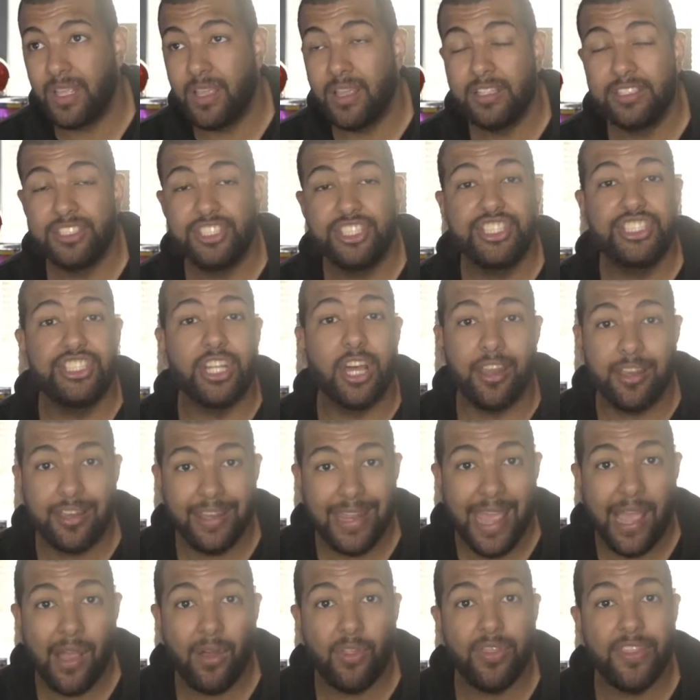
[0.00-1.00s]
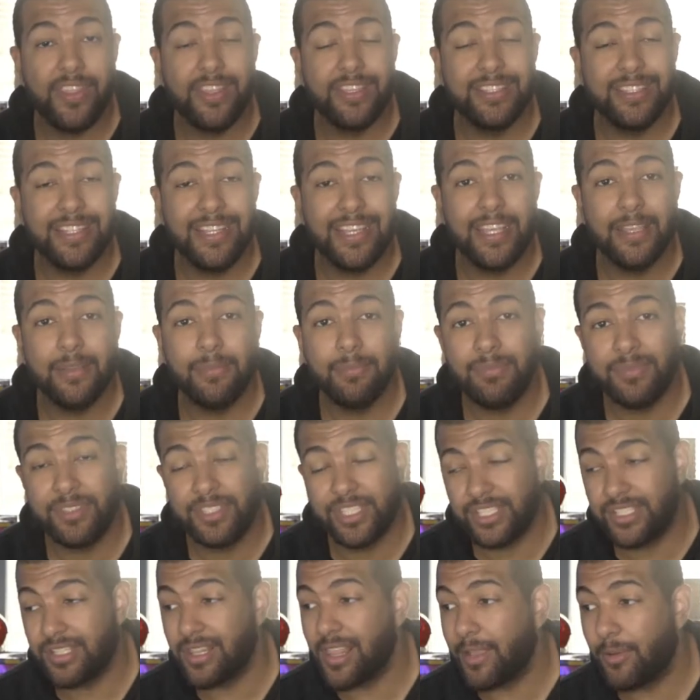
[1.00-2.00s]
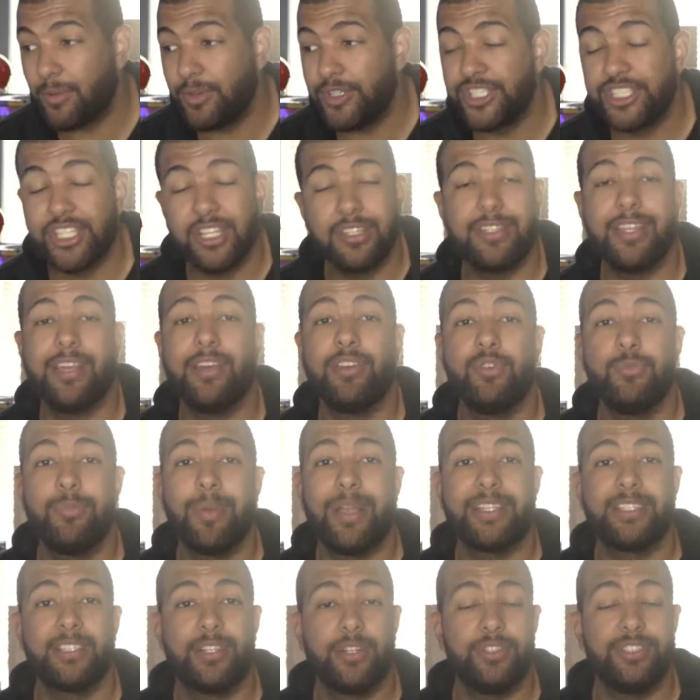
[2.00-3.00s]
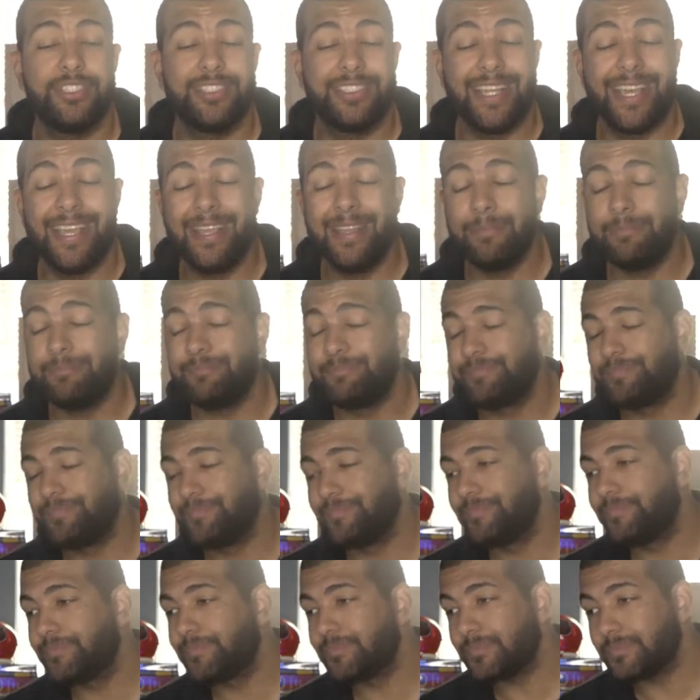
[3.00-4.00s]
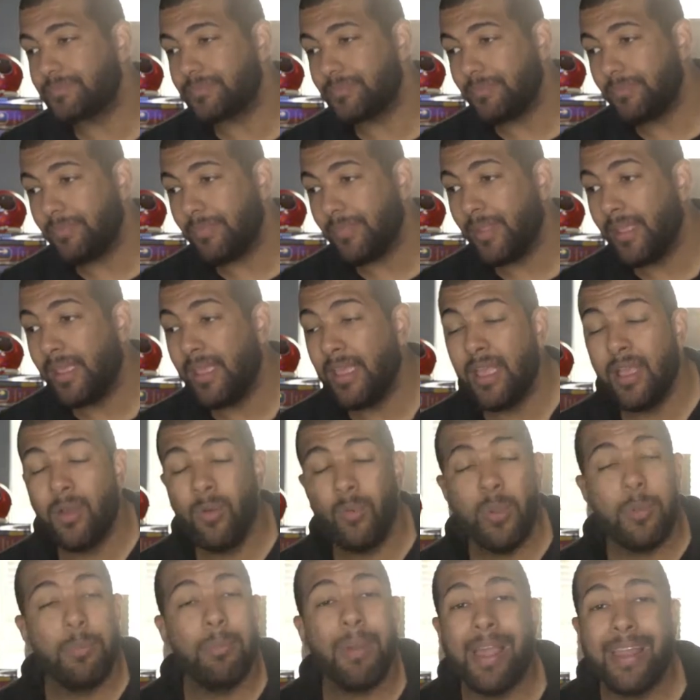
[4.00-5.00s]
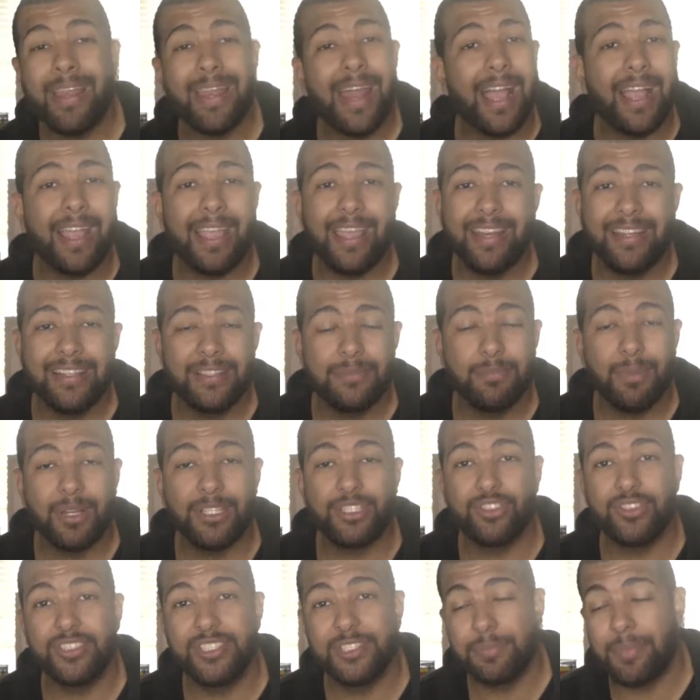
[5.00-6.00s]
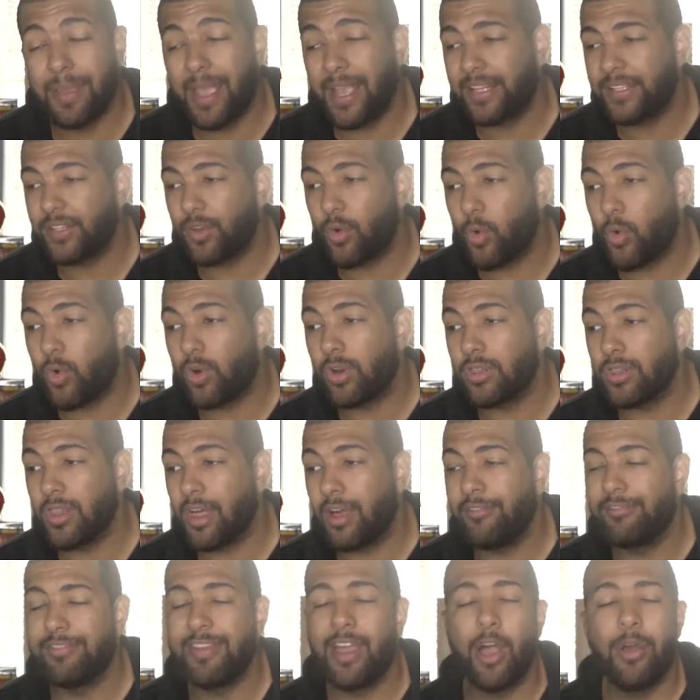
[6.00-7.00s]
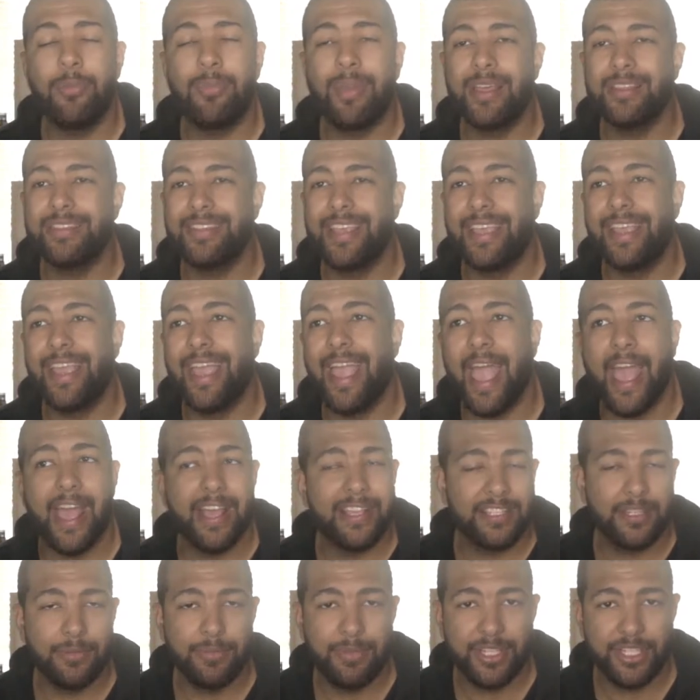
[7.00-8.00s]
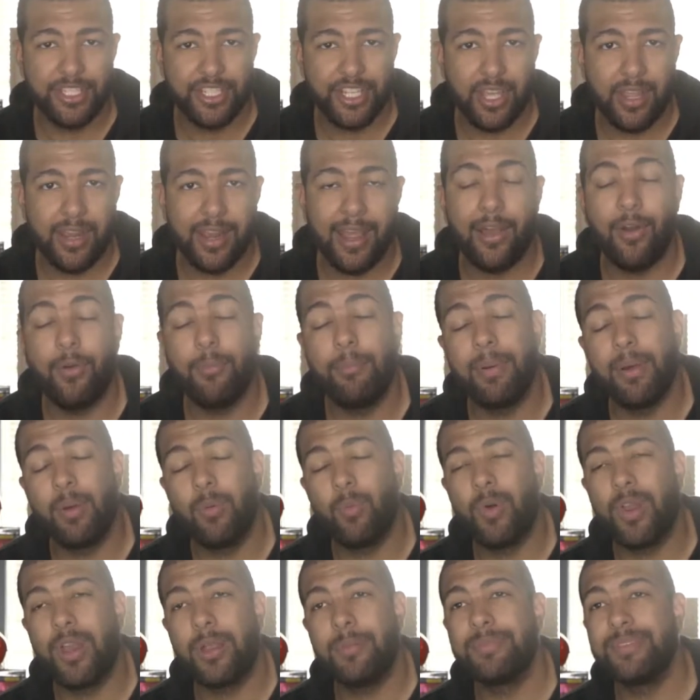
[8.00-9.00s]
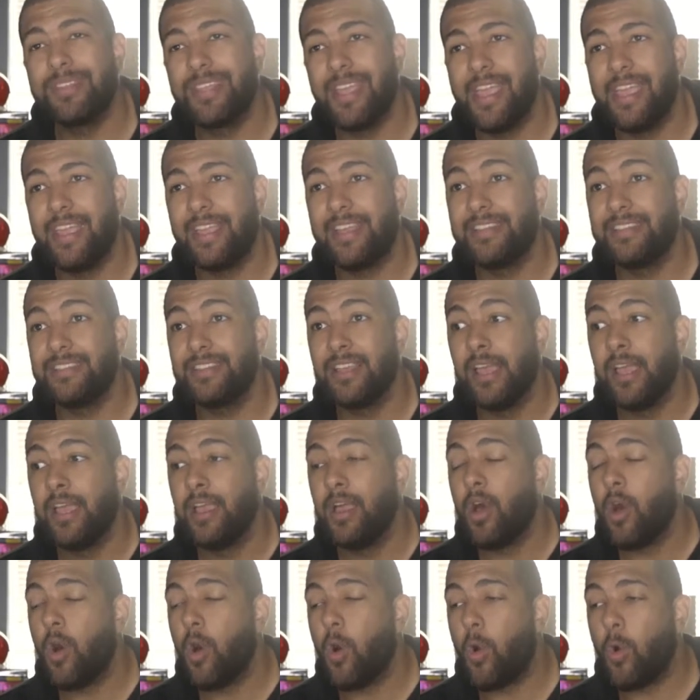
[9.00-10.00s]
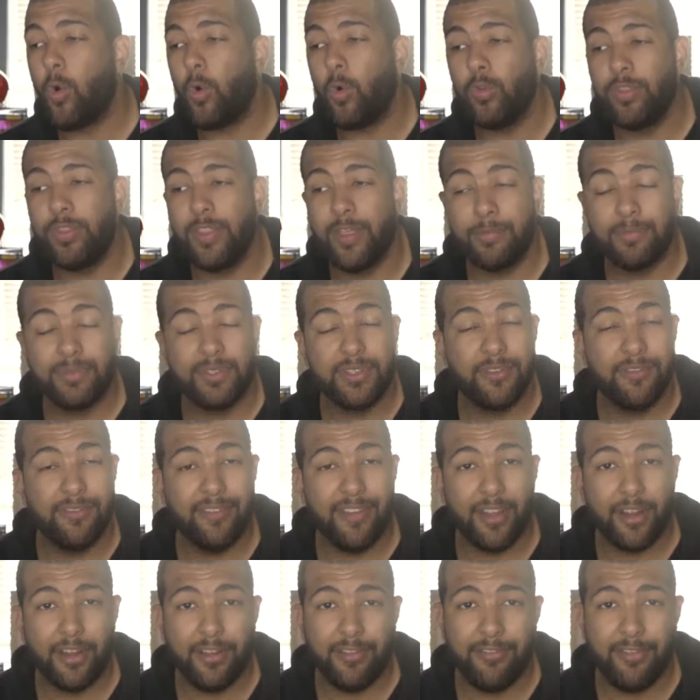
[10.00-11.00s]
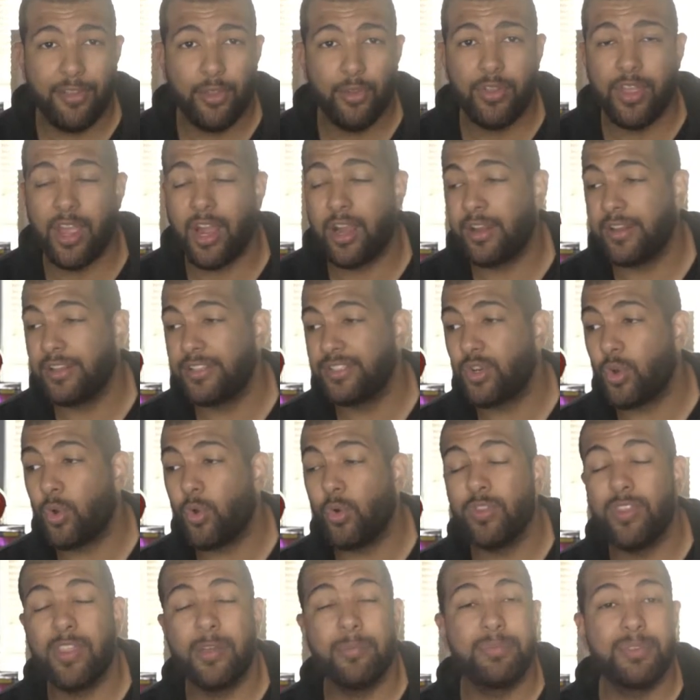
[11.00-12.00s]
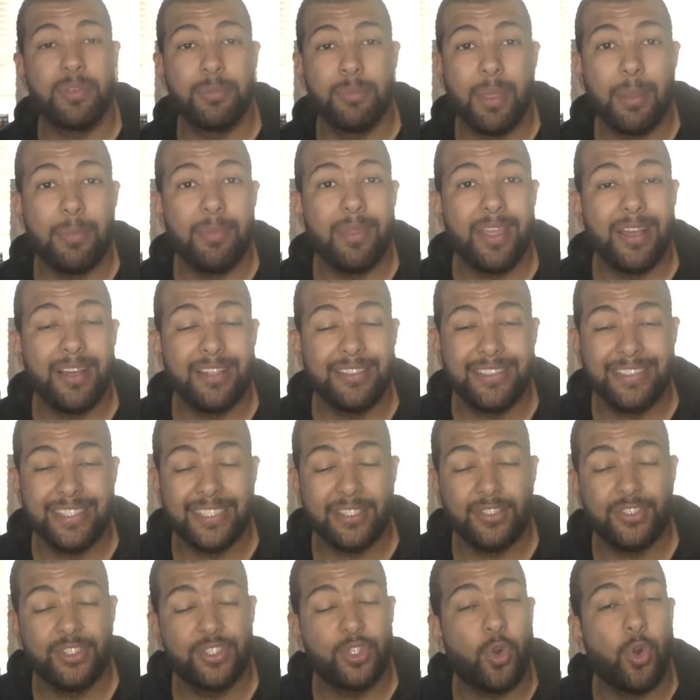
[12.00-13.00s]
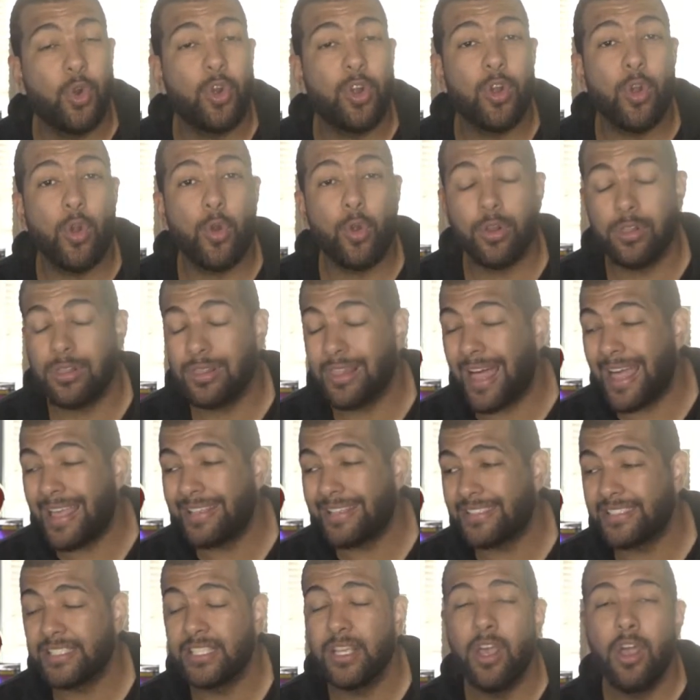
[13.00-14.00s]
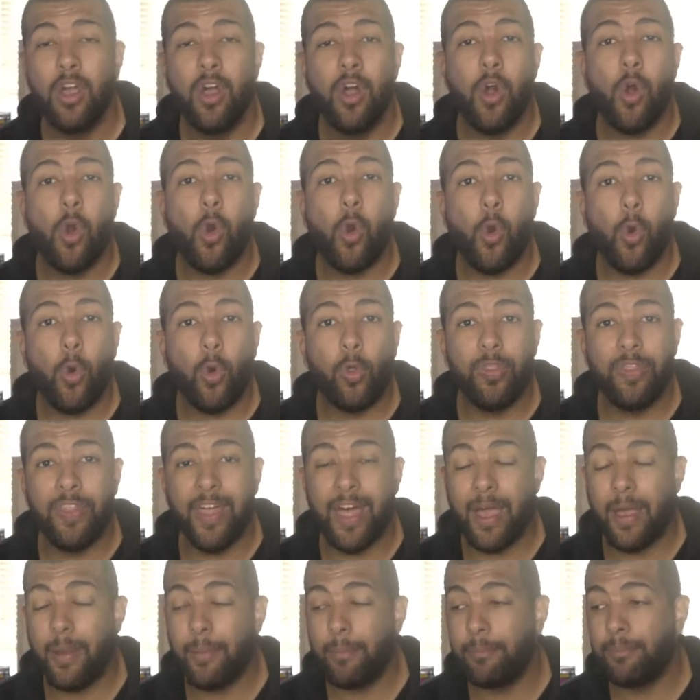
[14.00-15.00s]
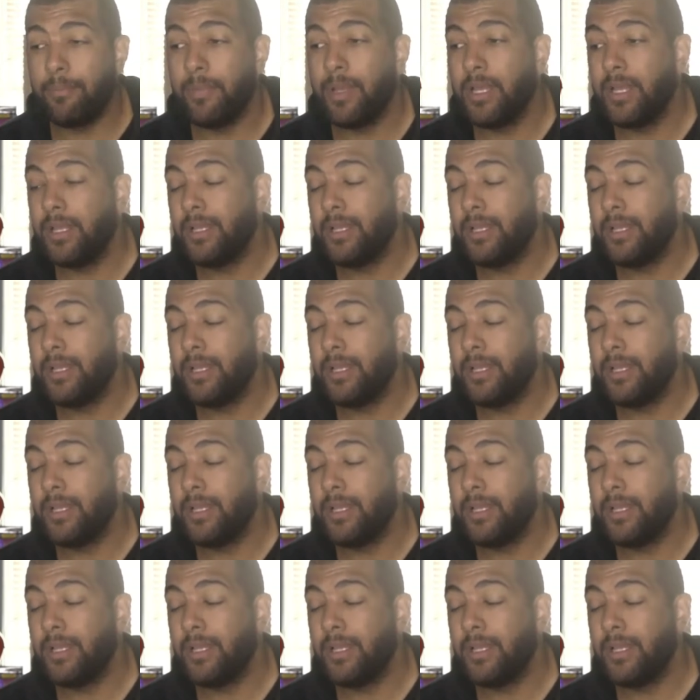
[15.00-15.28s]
shut down this team, just like we shut down New Mexico State, we might not get as much respect or love. Now, I'm not saying it has to be a shutout, but what I'm saying is hold them to very few yardage. Hold them to maybe a single score or less. Hold them